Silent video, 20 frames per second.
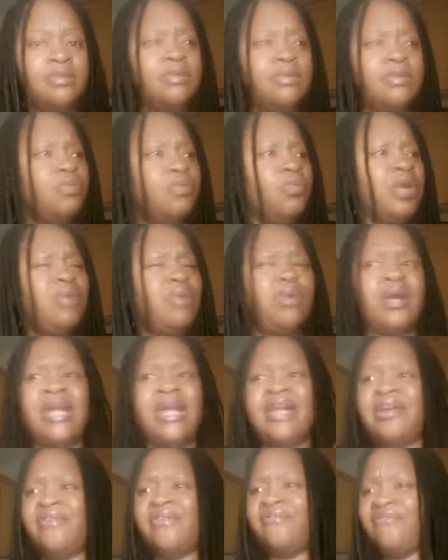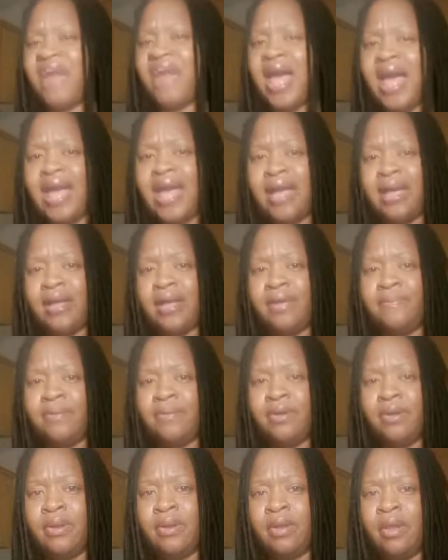We were in a vibe.
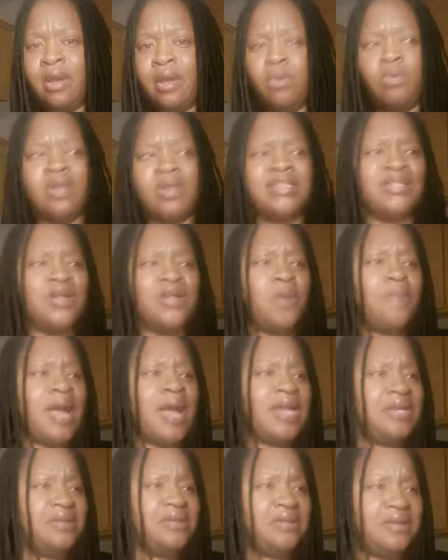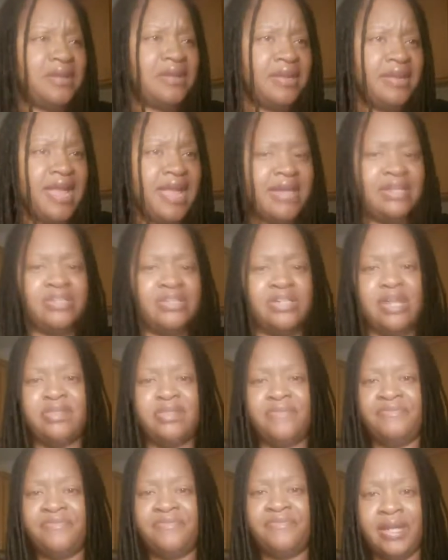Wasn't nobody looking at each other
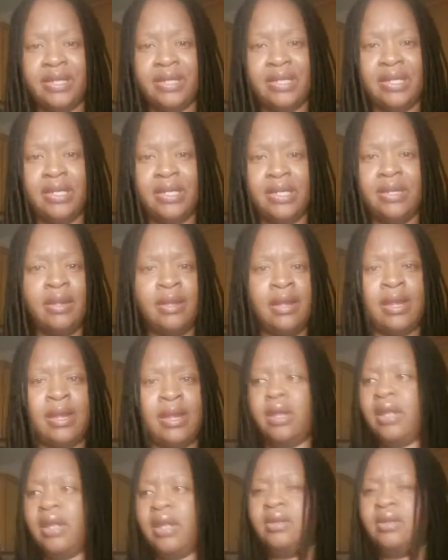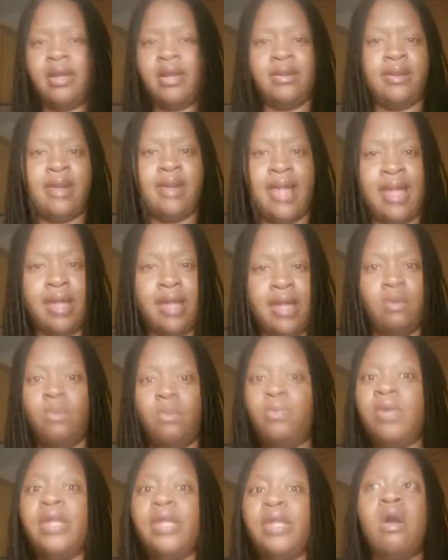funny and none of that.
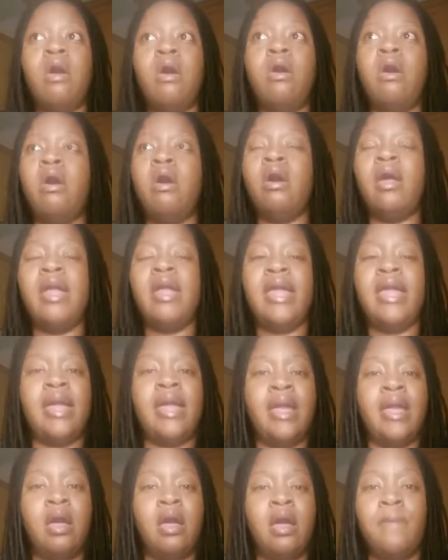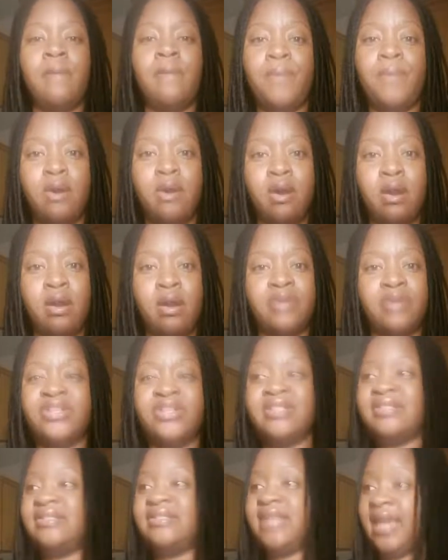We all had a ball
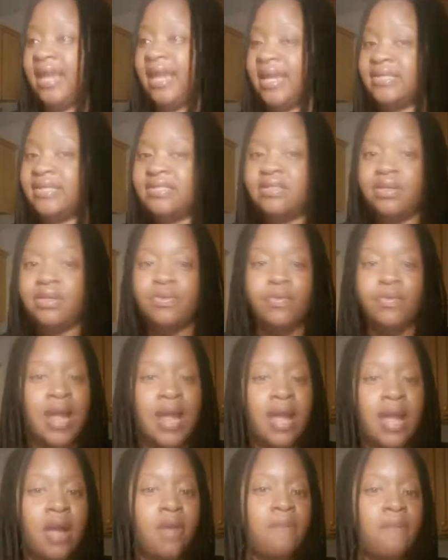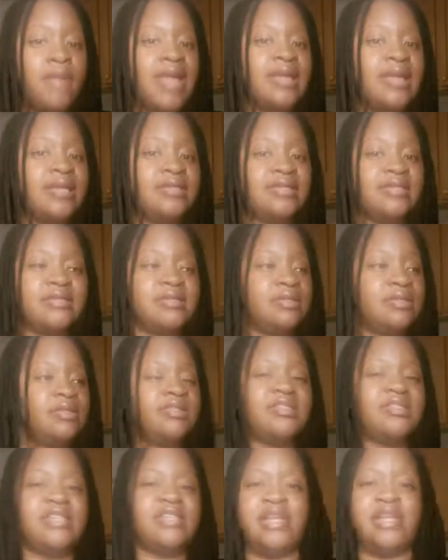just dancing around, making
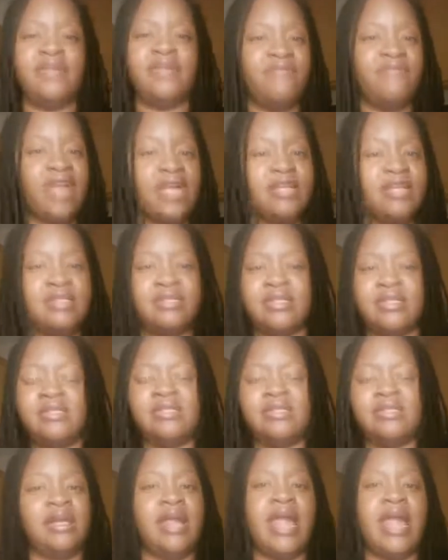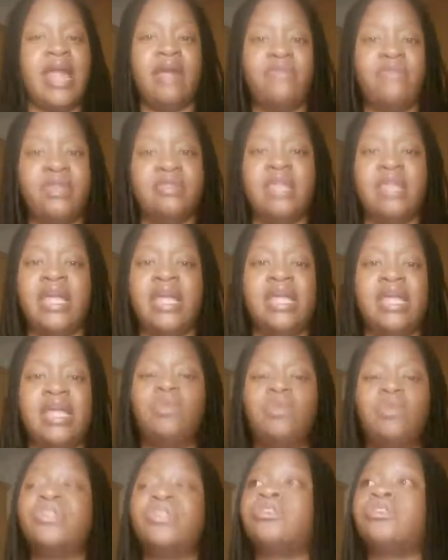silly faces and everything.
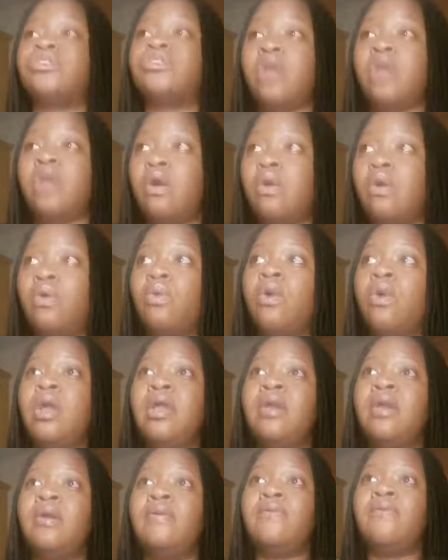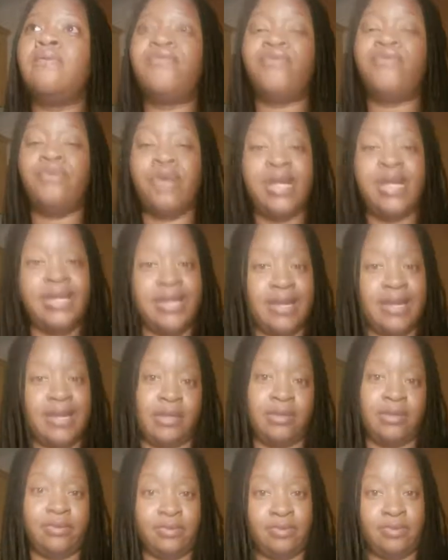It was so
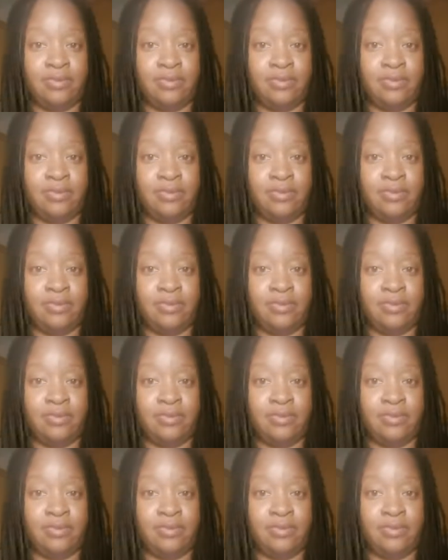freeing.